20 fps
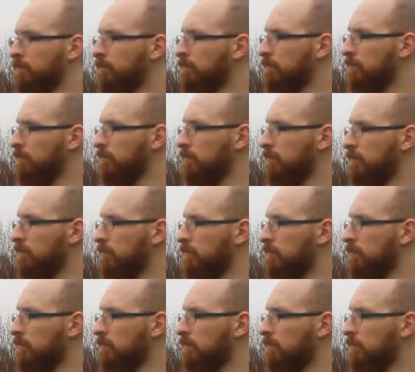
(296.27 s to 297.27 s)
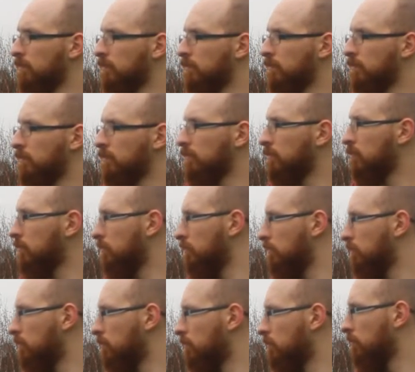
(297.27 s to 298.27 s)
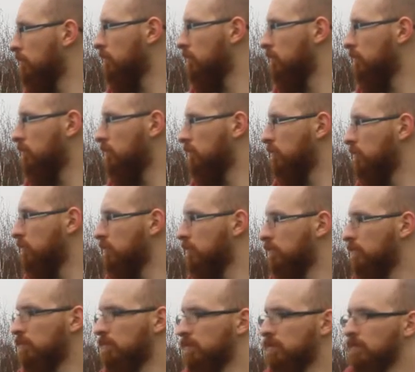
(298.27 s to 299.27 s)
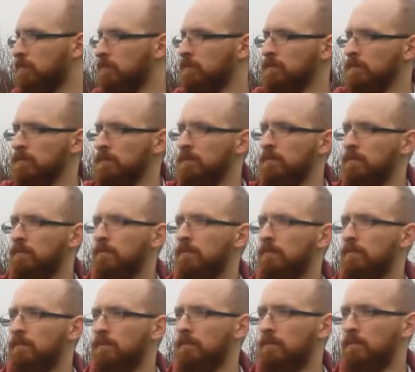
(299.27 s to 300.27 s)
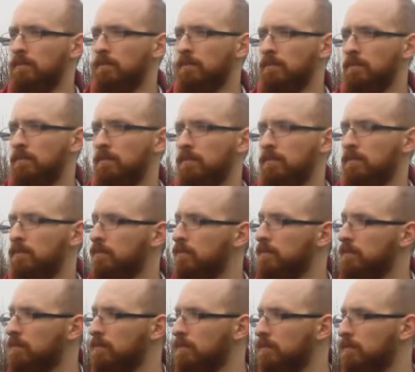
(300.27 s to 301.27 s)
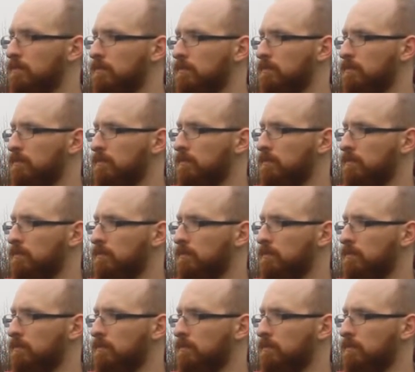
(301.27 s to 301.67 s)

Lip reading: (silent)